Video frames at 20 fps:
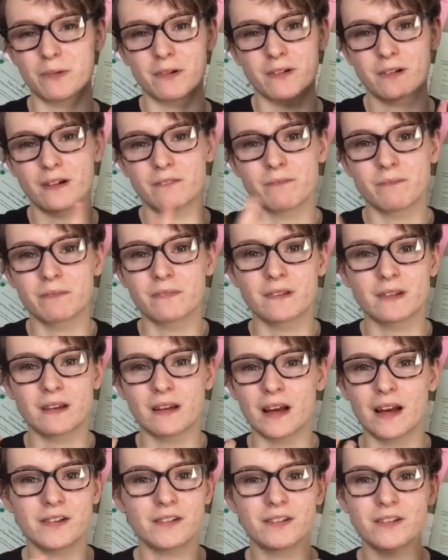but
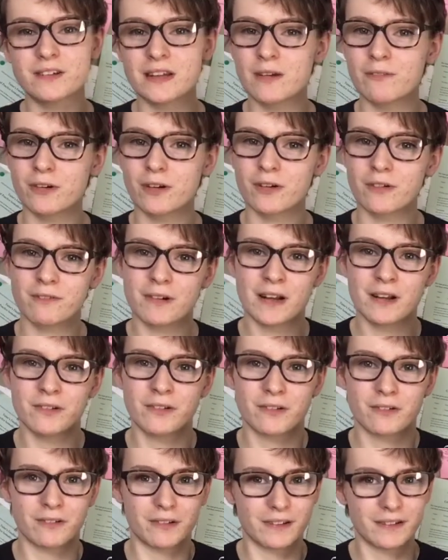I just never got
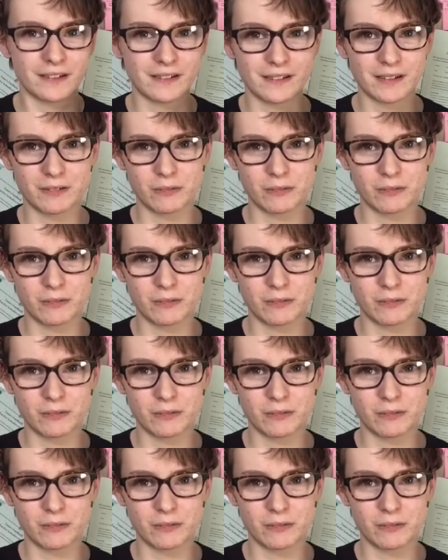round to it,